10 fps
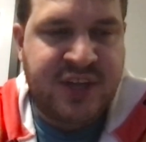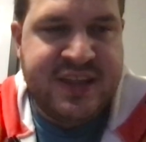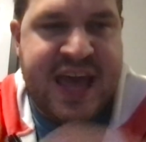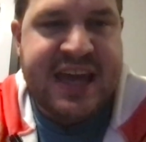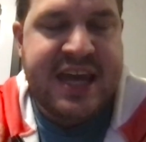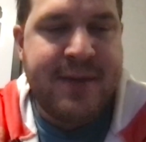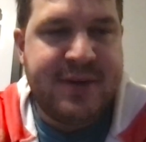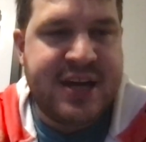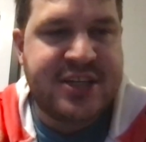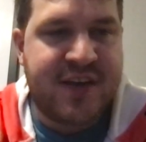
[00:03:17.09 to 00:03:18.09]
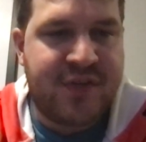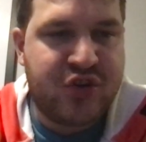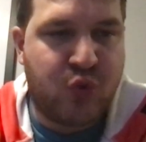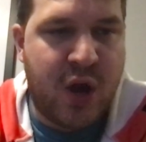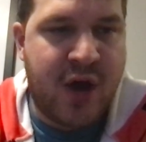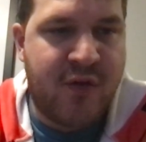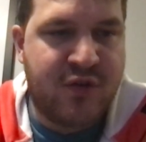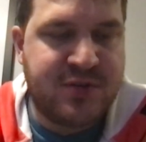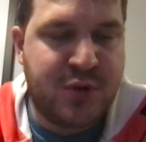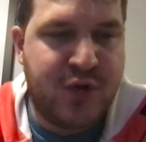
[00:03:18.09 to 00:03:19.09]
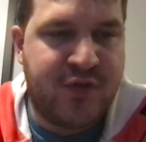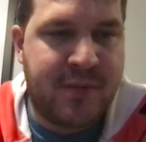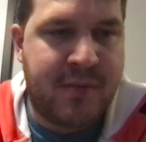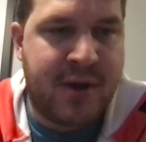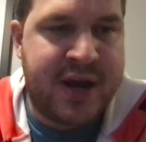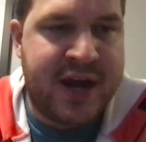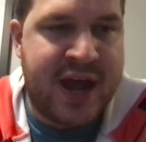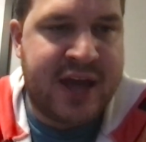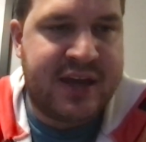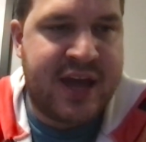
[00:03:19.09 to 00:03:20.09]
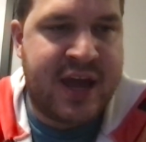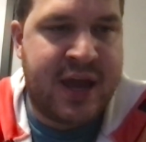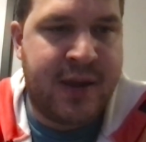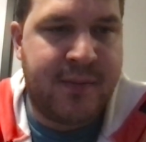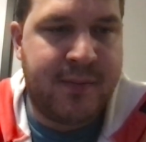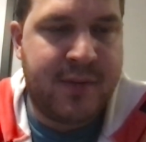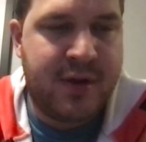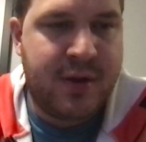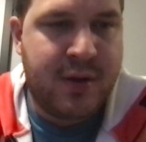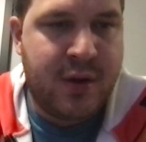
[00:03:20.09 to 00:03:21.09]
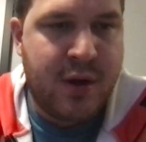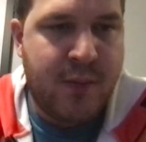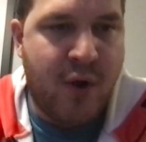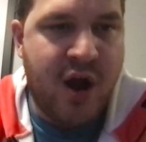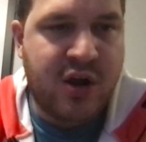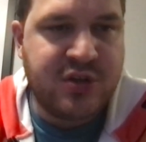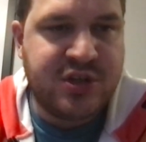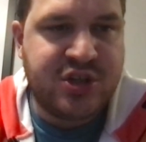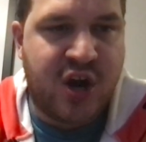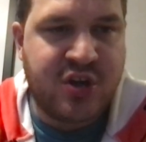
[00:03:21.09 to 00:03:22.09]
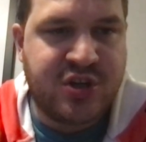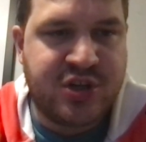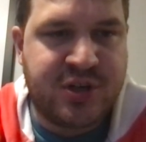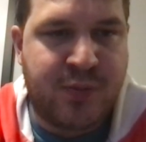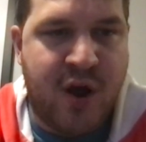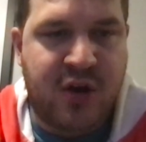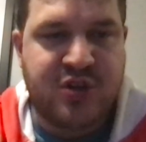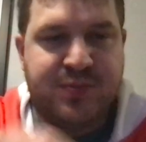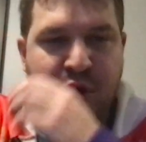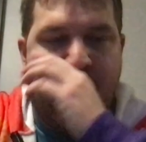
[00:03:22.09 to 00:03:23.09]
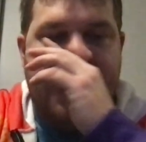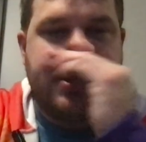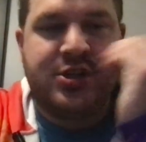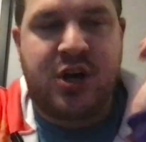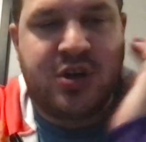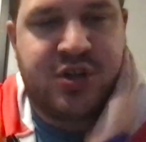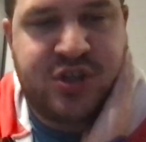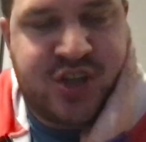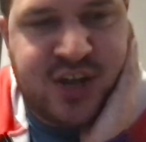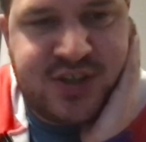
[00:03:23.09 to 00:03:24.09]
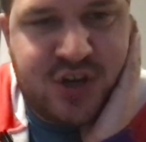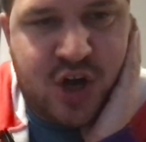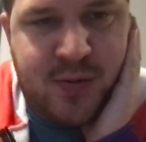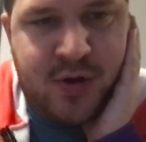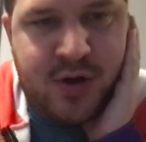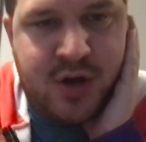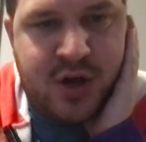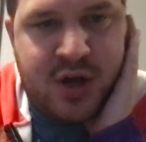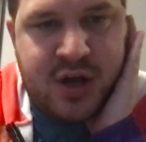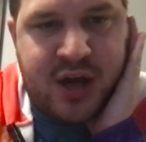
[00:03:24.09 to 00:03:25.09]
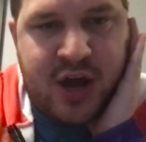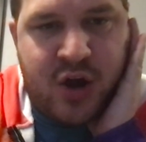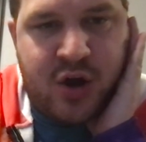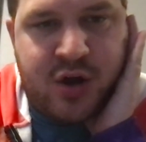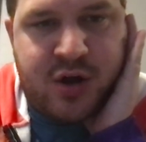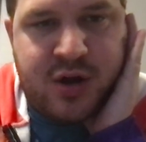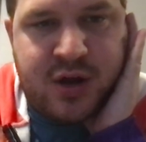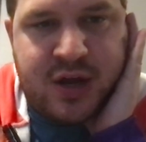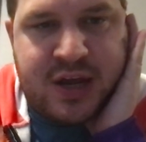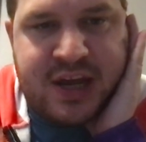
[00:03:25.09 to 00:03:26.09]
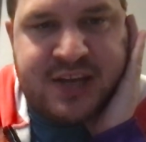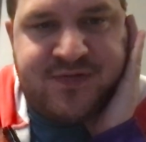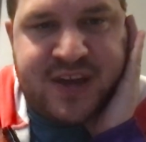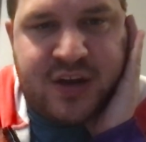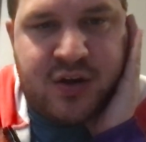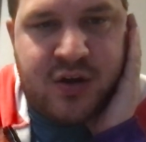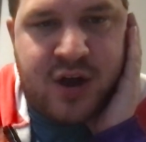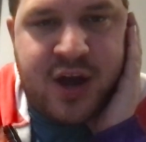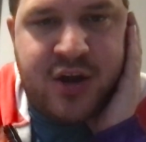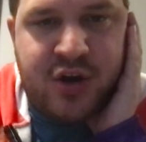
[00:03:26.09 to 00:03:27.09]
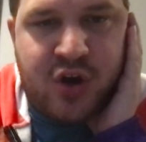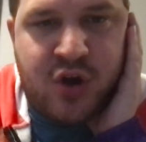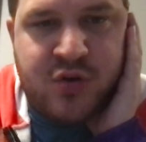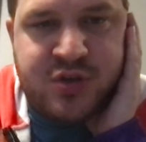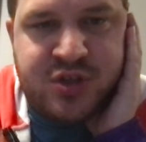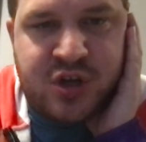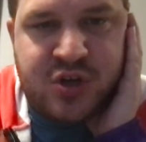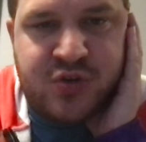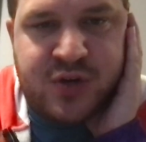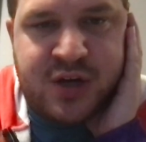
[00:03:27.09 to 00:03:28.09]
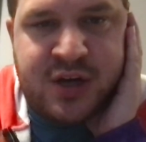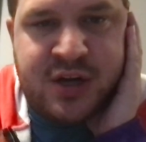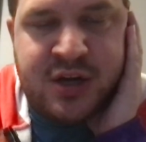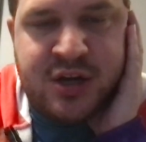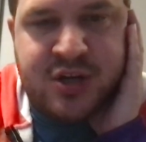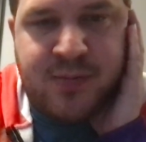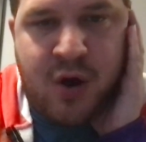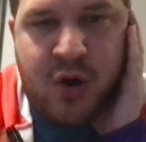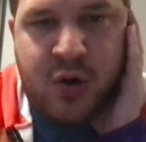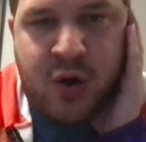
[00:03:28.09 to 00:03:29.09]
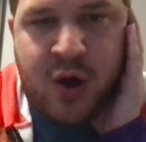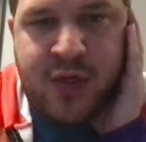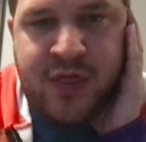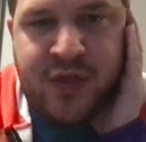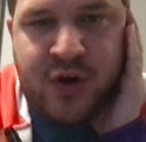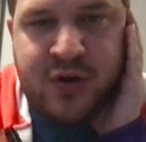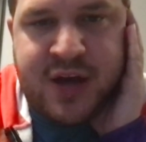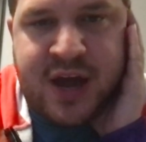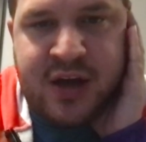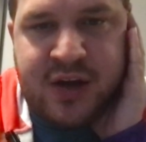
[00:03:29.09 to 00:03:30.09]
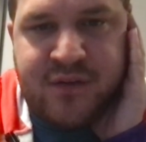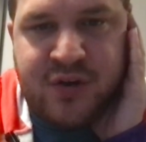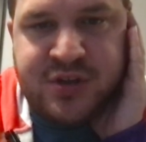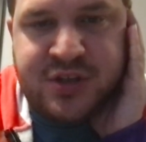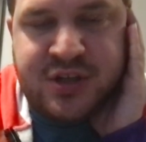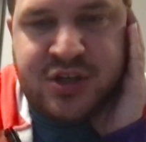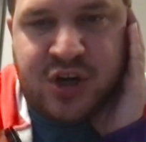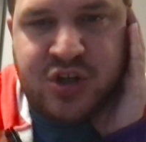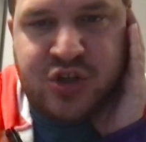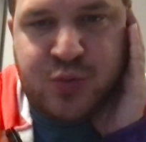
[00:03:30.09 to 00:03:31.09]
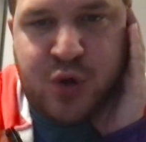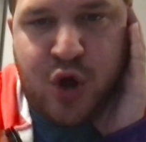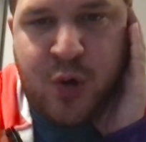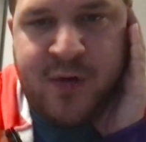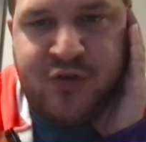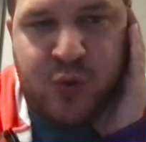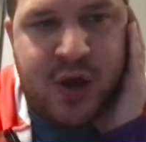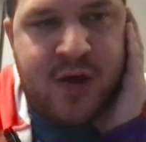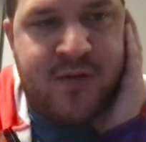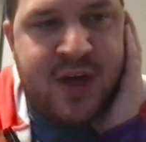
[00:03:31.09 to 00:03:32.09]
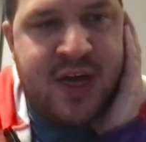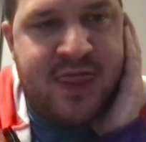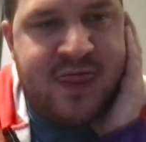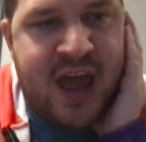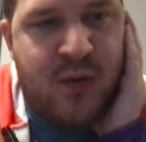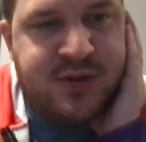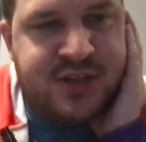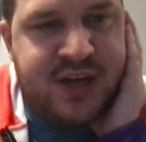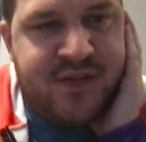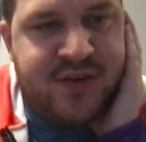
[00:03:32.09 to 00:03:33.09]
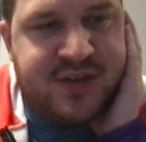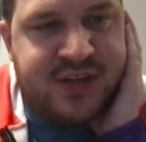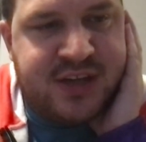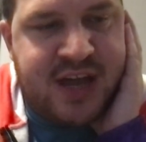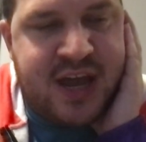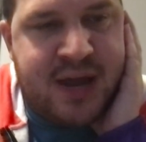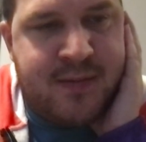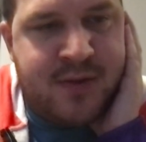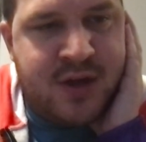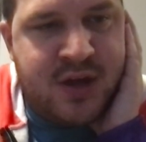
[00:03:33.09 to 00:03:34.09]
That game kicks off at 12, was moved from a Monday night game. Broncos and Chargers. The Broncos blew out the Chargers. Justin Herbert got hurt. His finger undergoes surgery tomorrow on the third down conversion. The Chargers were 0 of 12. That was the difference in the game.